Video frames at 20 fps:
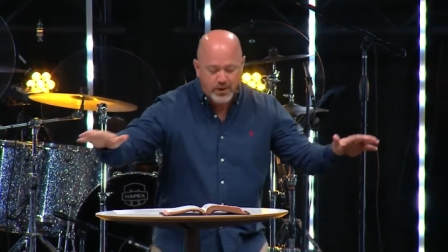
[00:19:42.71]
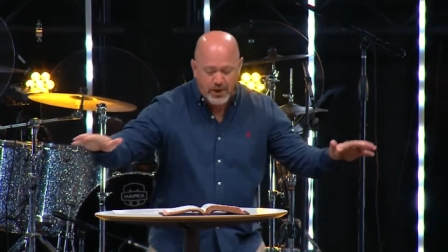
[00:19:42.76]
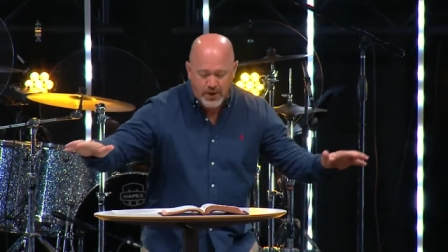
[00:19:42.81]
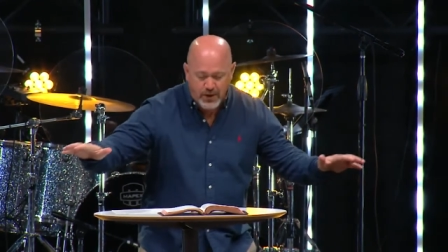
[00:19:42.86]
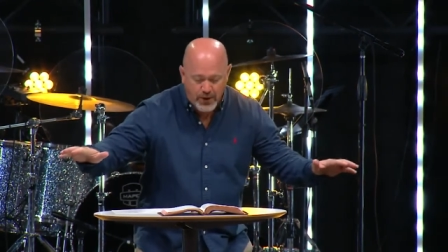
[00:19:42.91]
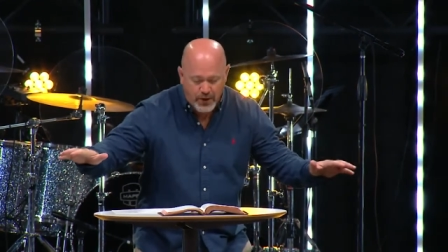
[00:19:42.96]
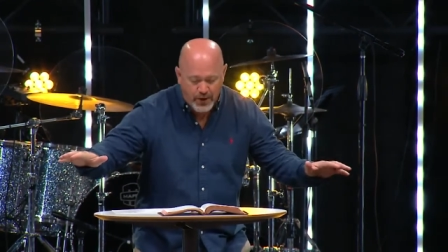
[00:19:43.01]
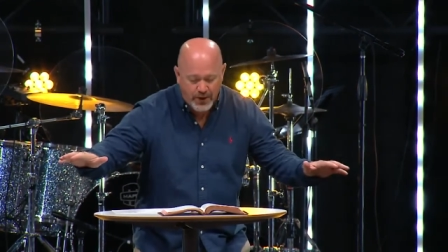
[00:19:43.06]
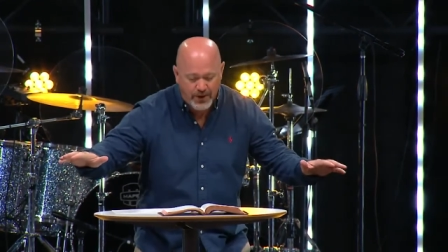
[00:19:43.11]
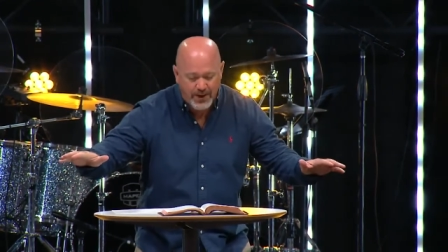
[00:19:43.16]

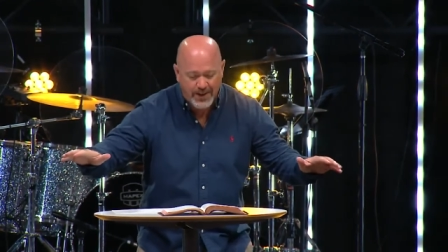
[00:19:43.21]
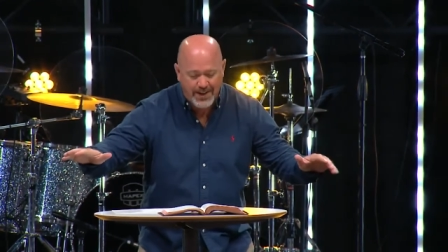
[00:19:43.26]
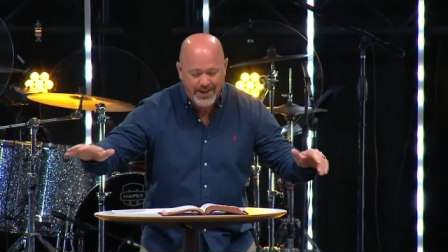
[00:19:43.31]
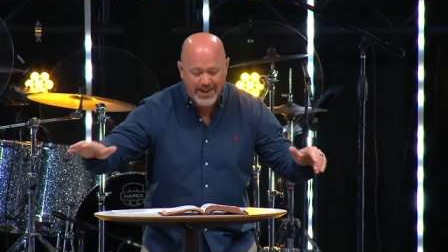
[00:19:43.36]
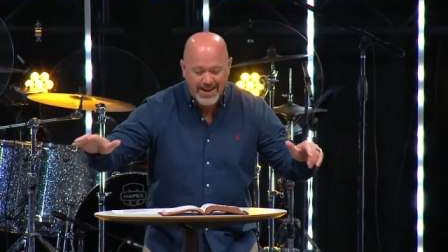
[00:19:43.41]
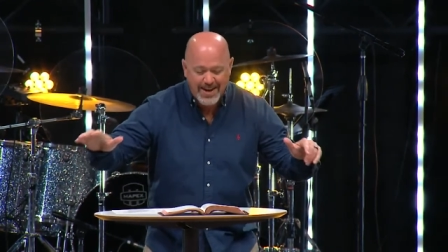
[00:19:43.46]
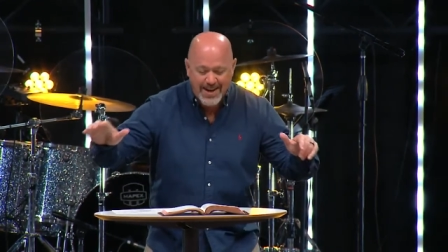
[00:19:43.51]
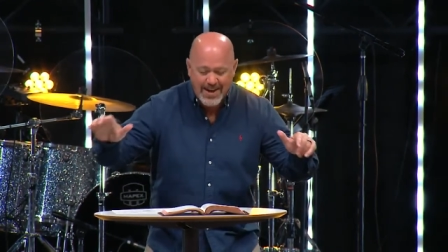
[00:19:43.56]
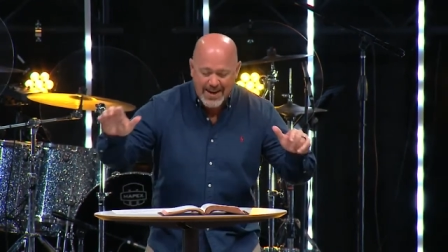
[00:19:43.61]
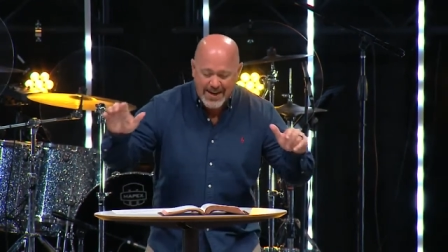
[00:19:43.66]
recruited
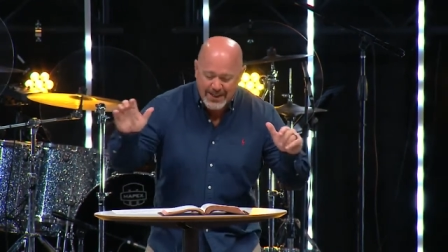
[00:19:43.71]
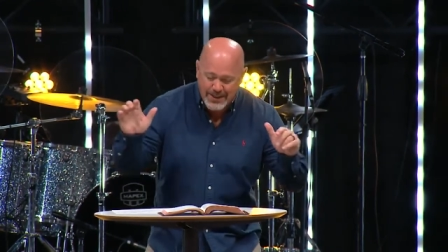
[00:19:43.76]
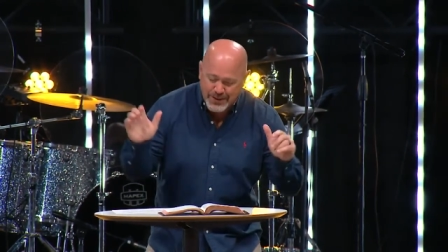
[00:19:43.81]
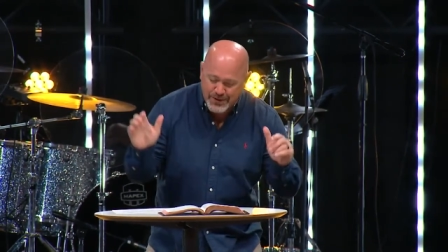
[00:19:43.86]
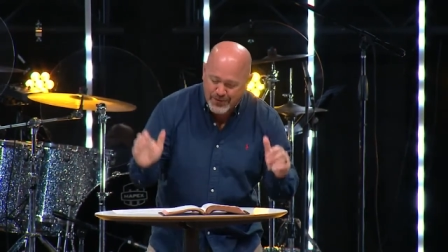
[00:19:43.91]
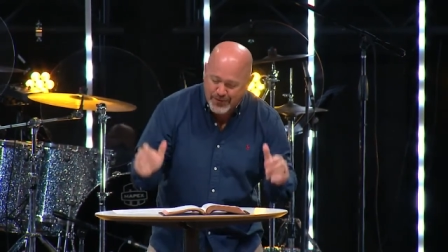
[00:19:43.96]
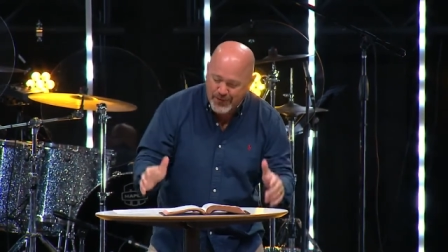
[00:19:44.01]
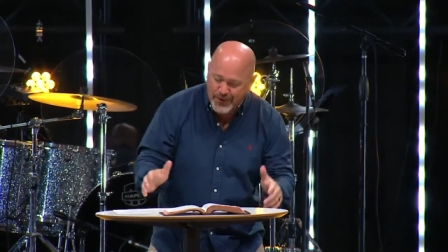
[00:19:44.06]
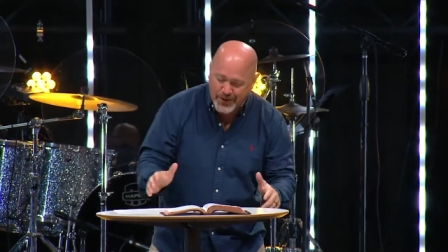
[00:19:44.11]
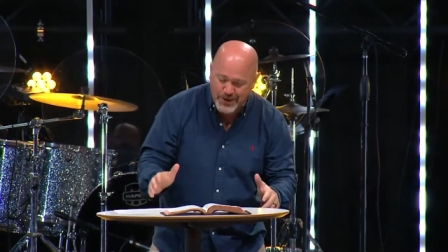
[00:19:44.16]
his
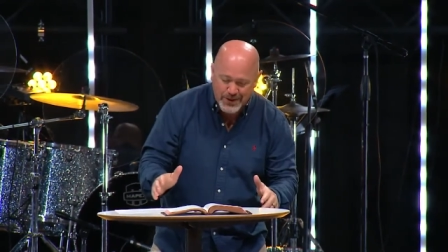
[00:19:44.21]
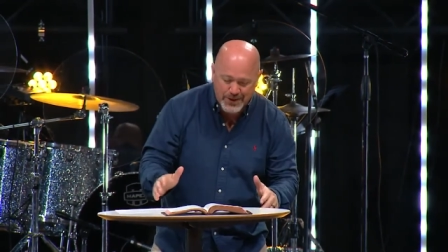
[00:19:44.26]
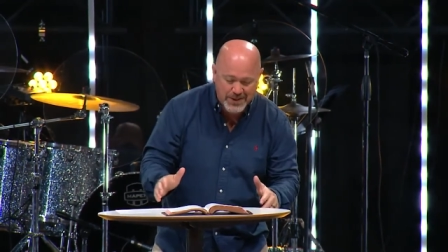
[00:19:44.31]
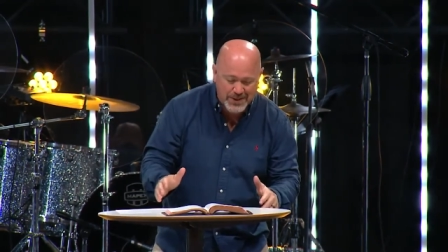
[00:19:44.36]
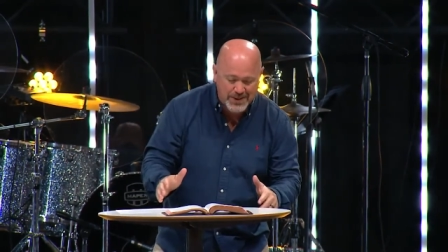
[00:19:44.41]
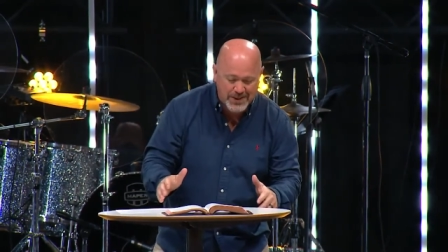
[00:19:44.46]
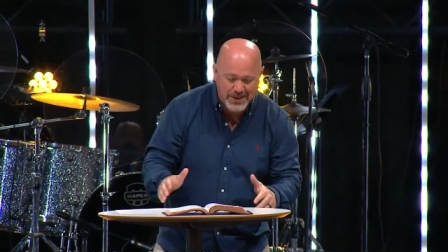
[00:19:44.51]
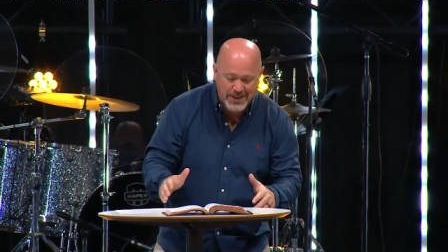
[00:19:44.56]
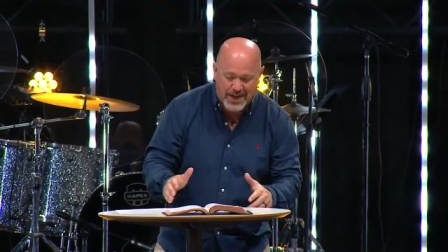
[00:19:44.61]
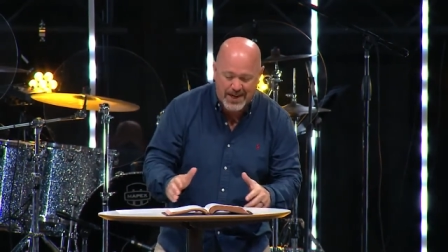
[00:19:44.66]
first
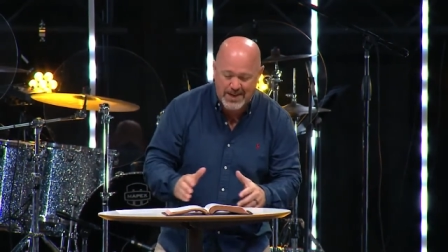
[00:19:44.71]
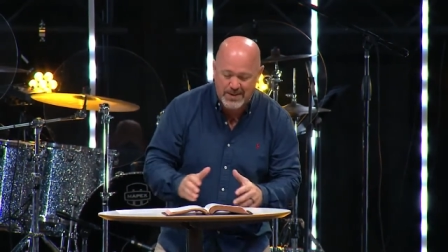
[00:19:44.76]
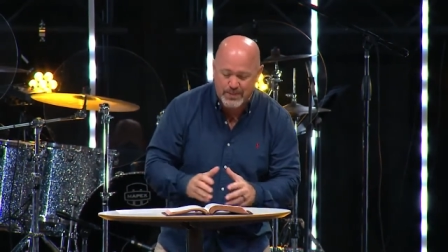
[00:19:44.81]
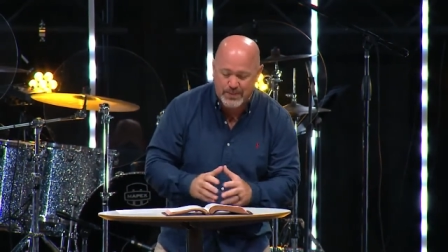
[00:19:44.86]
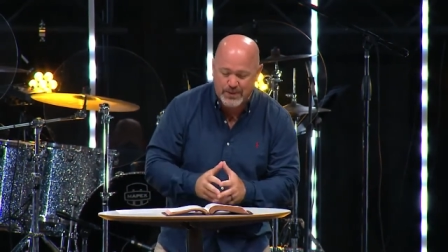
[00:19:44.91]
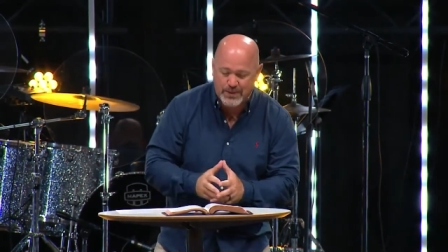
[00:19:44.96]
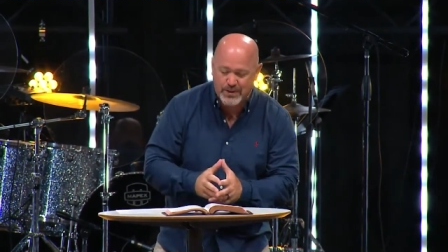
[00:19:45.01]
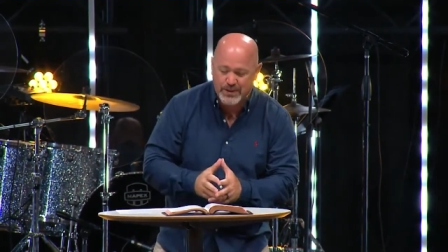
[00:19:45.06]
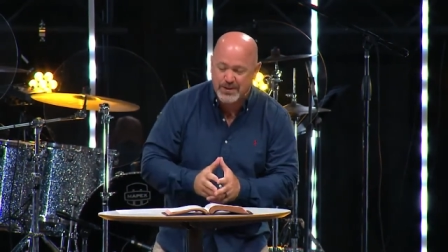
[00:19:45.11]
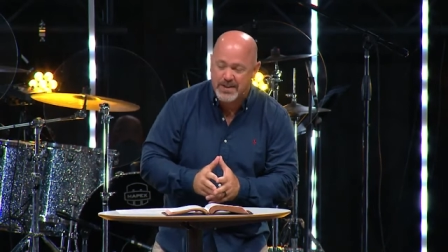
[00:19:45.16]

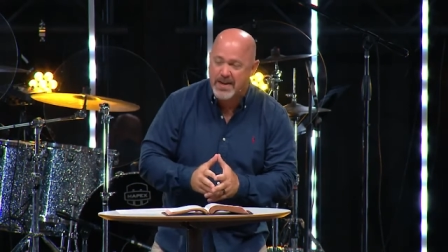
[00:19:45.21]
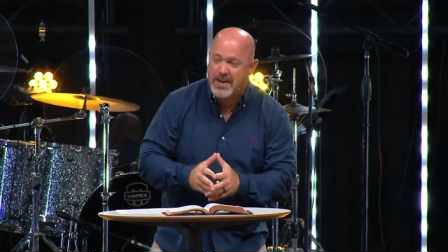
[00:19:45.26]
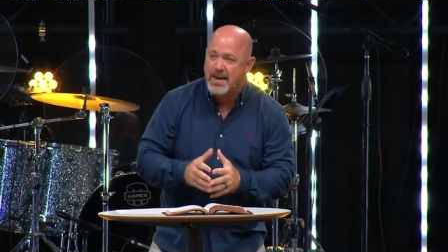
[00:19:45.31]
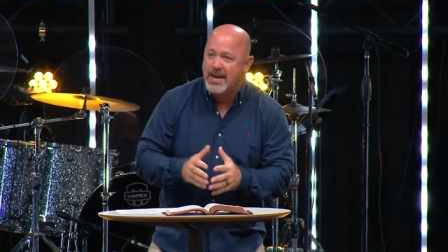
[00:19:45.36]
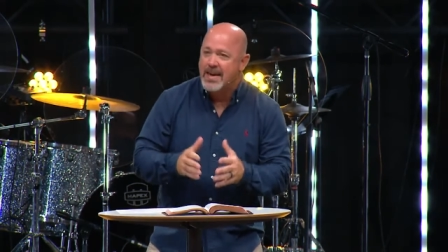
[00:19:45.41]
disciples,